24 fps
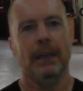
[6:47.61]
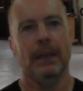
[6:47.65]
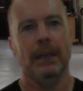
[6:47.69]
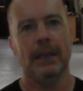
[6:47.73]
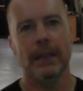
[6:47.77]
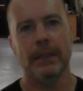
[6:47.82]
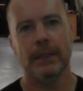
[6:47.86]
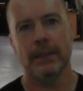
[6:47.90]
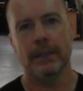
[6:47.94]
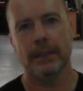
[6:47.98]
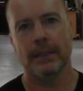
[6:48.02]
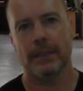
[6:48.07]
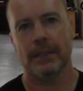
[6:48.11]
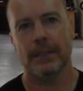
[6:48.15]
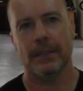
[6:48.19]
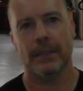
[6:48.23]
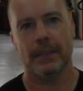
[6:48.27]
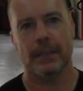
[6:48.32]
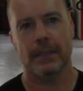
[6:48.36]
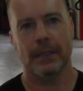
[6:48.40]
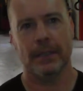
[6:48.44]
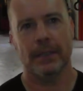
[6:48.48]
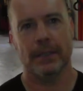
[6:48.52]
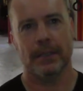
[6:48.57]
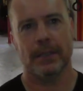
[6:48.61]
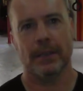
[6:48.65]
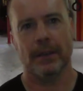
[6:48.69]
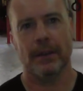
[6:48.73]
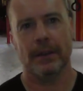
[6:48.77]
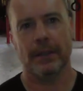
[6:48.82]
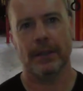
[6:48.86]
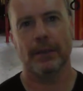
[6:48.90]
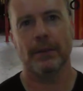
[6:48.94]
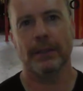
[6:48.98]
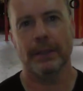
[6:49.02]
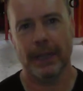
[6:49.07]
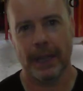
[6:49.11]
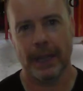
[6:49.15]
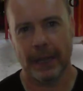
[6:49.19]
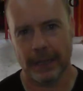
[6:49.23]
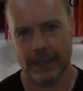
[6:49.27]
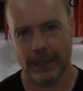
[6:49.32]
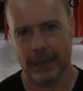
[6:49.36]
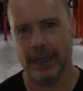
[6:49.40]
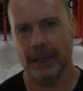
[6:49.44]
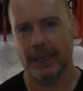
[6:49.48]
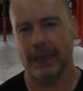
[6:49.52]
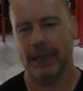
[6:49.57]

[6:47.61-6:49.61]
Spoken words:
In this, so I thought that